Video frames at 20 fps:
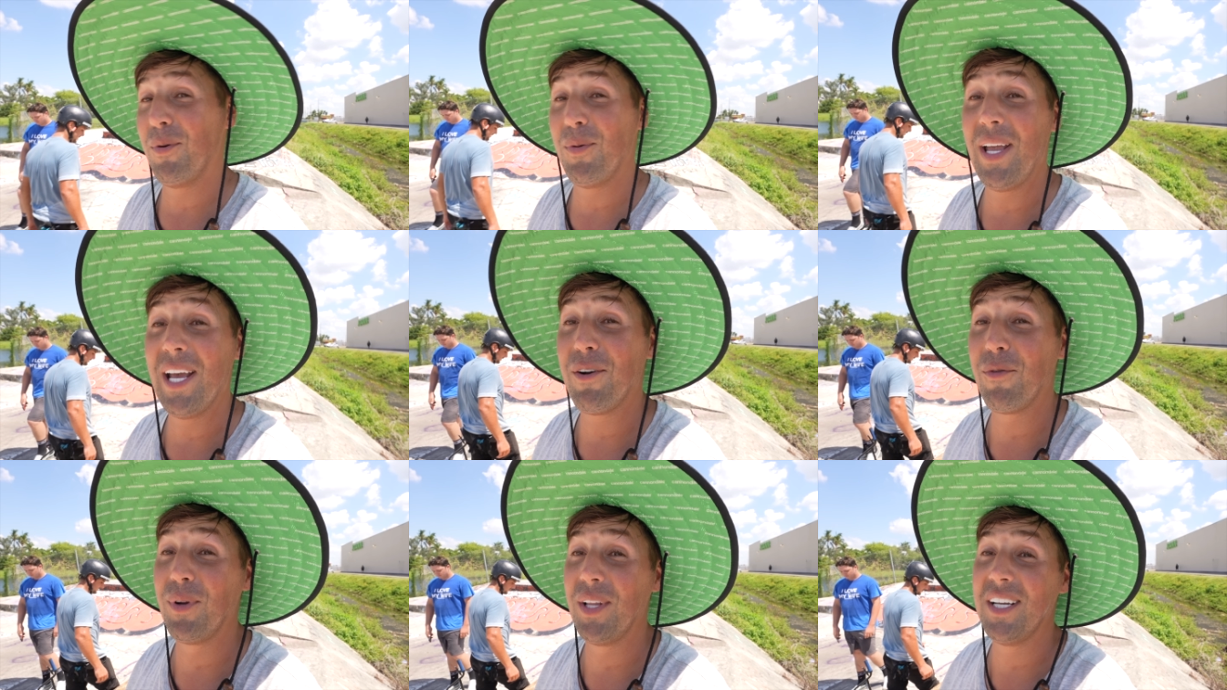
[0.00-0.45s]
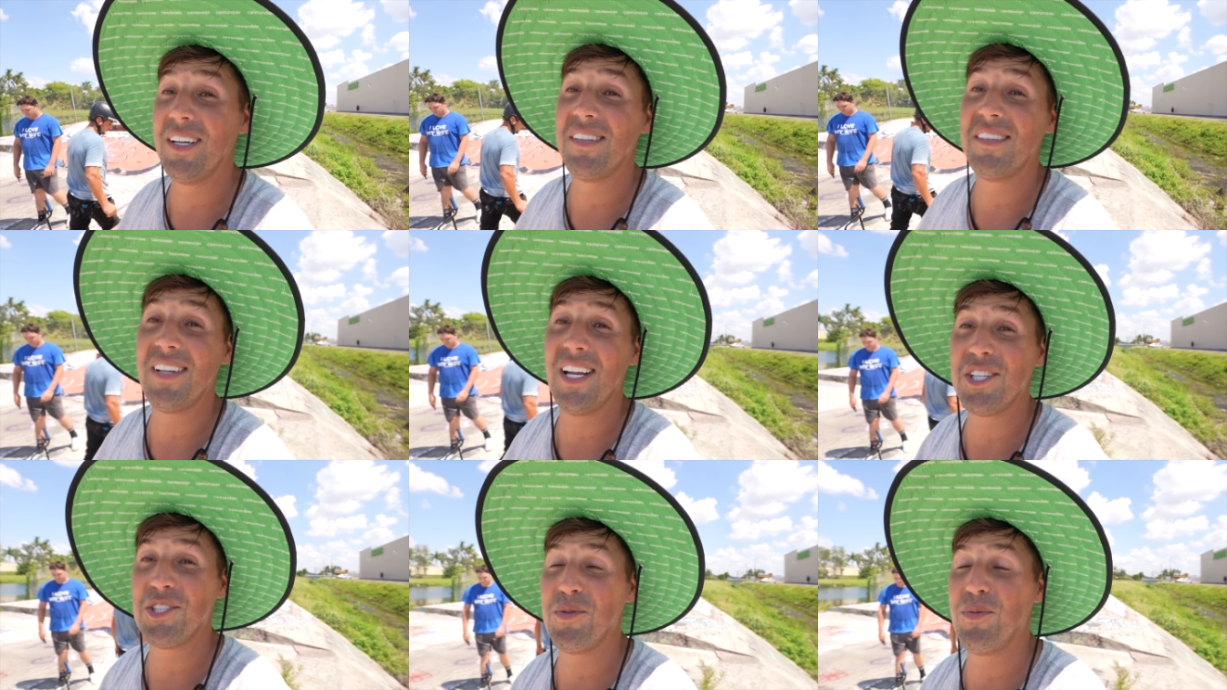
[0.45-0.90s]
But we had a really
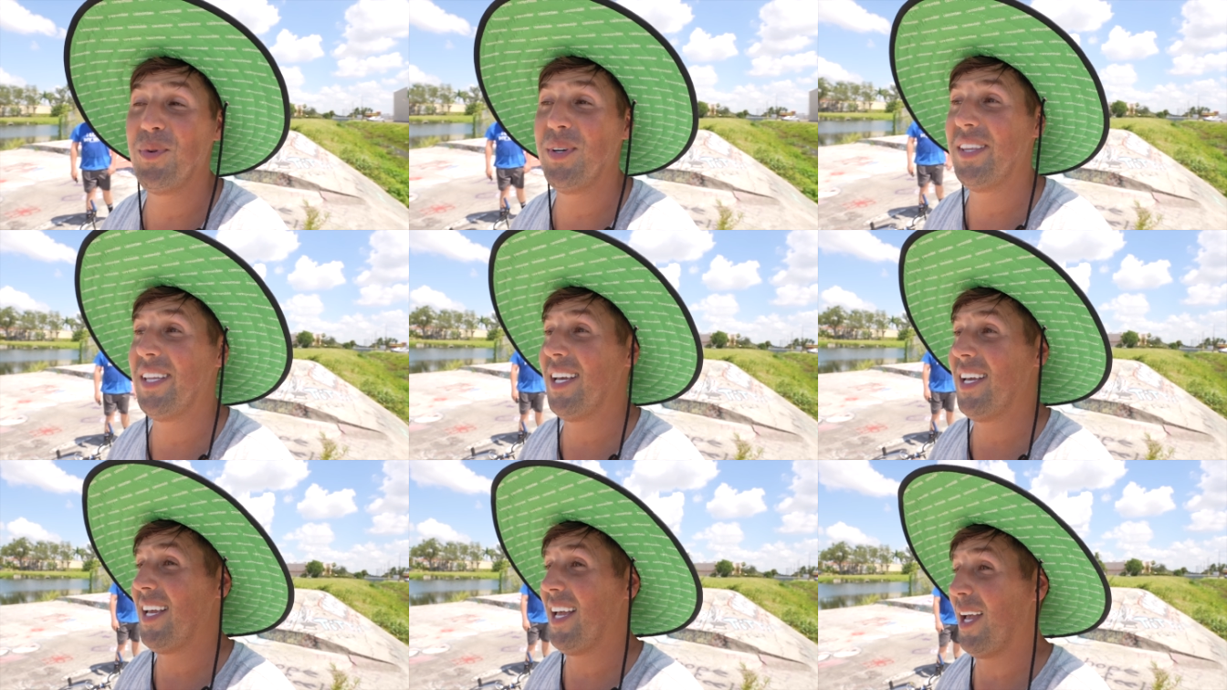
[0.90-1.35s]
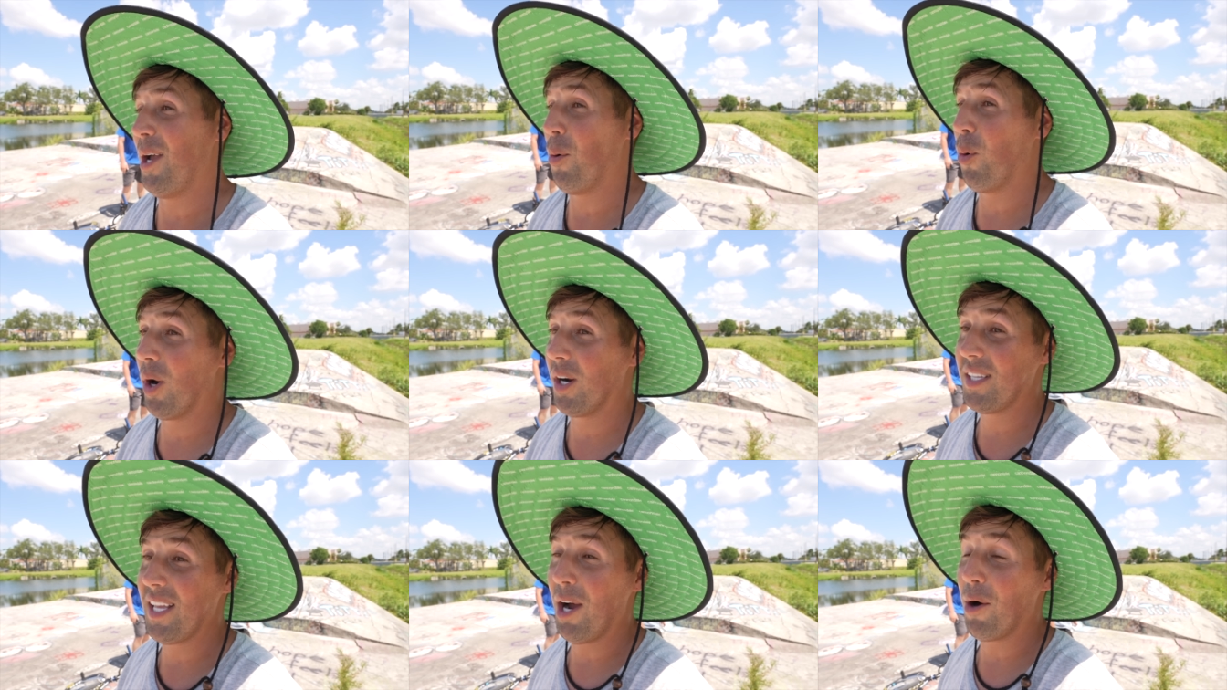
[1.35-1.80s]
good session with it. It
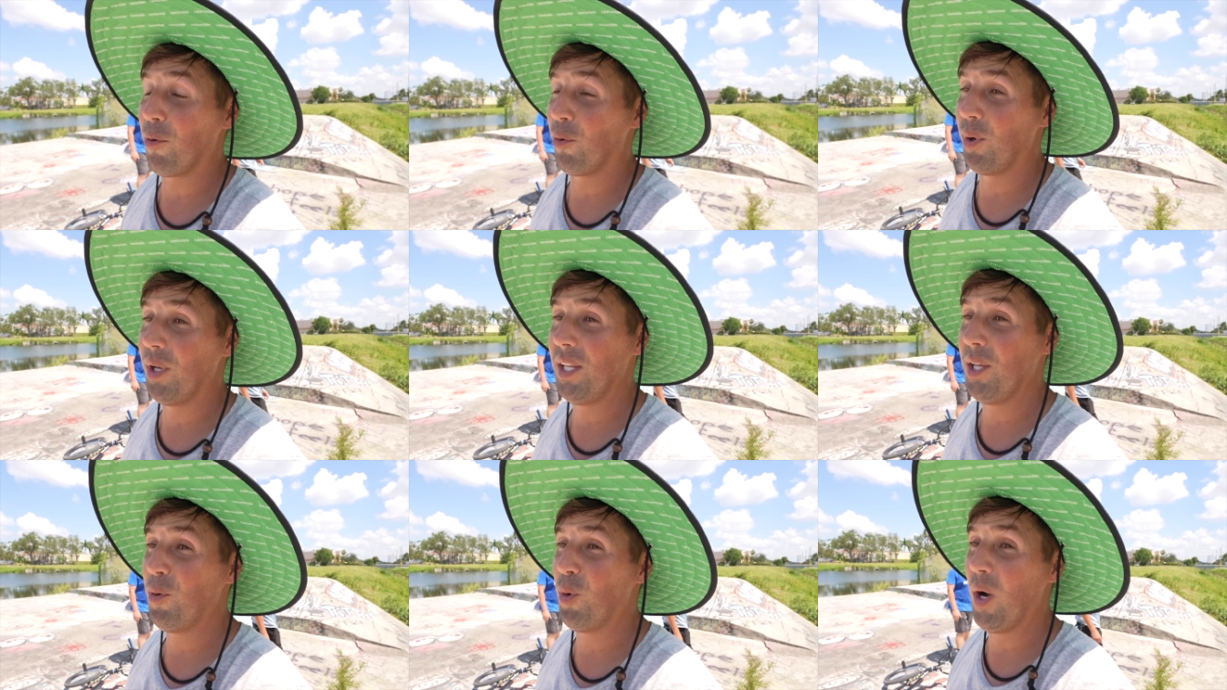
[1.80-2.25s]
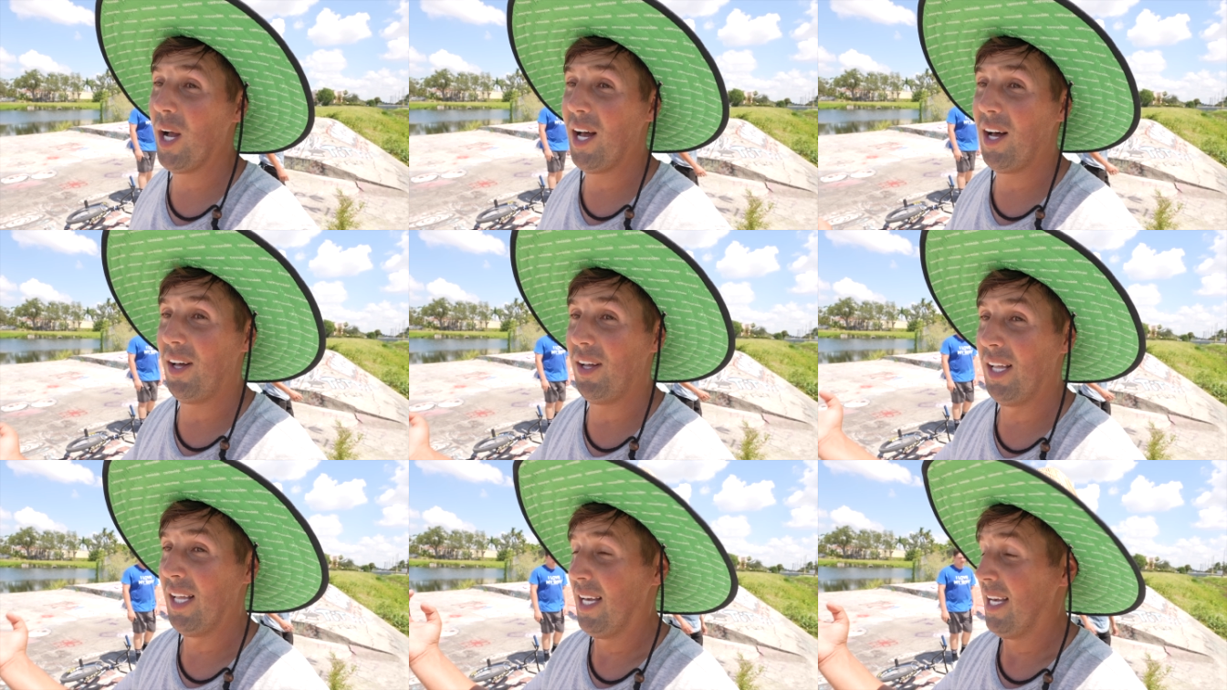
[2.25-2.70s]
worked out really
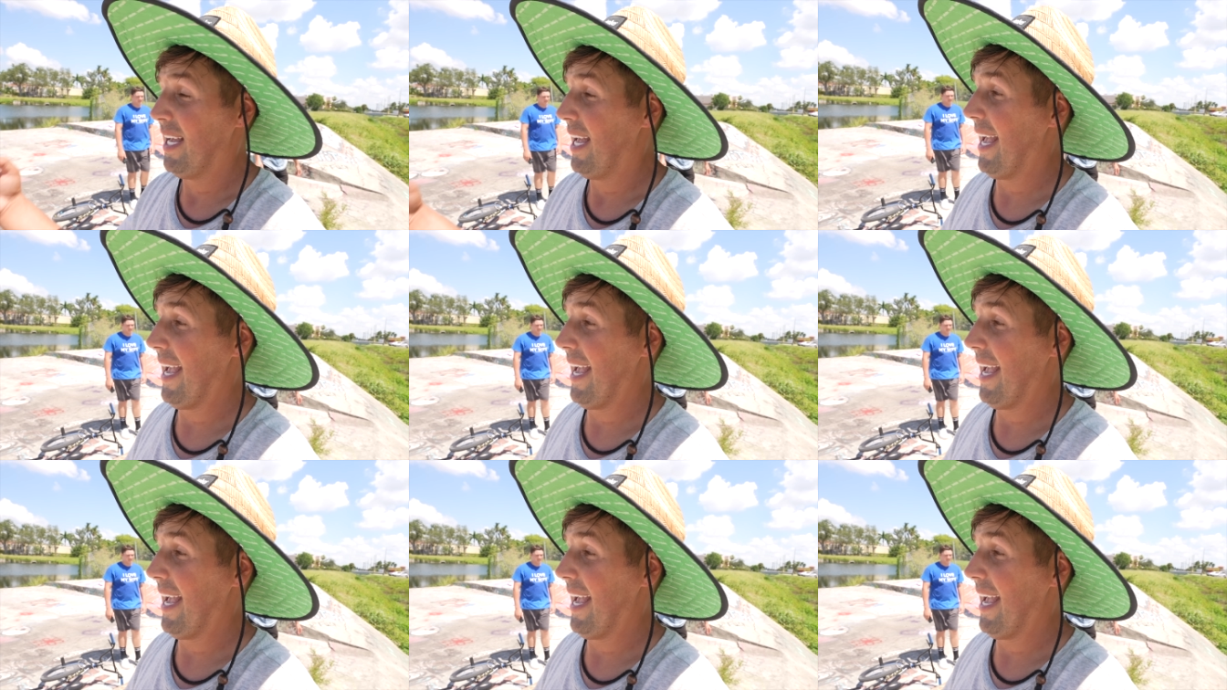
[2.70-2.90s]
well.